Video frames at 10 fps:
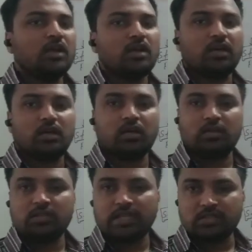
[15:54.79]

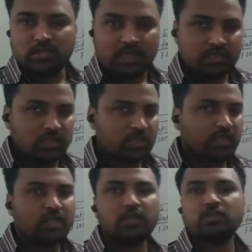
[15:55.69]
that is electric
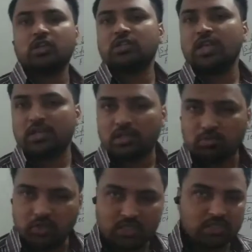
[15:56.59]
current or electric
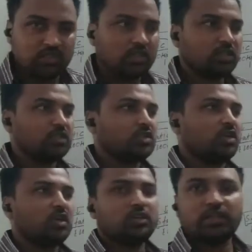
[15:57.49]
potentials or